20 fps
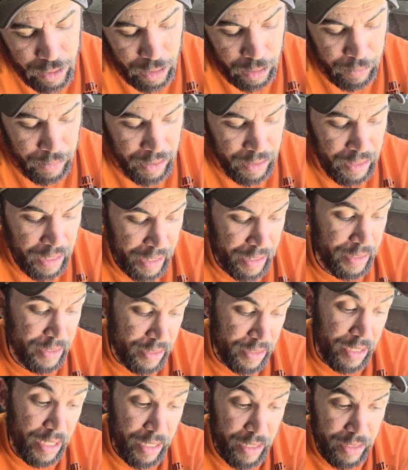I mean, that
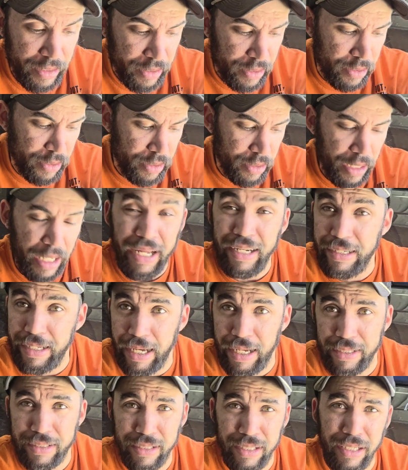says head
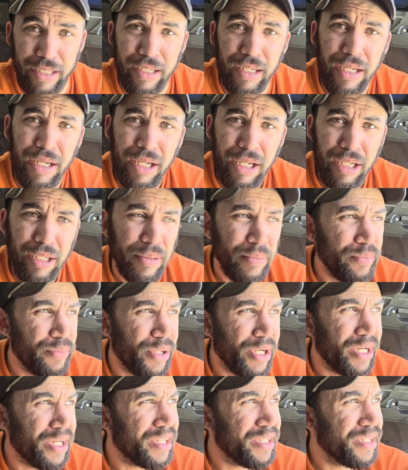gasket,
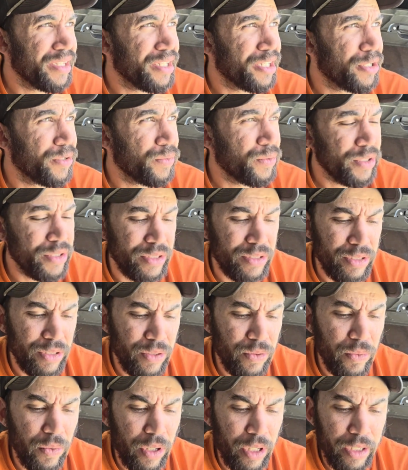but there was no
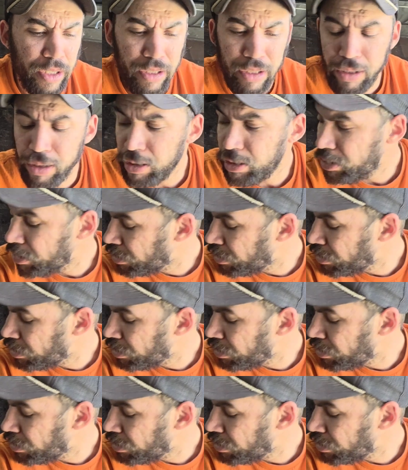water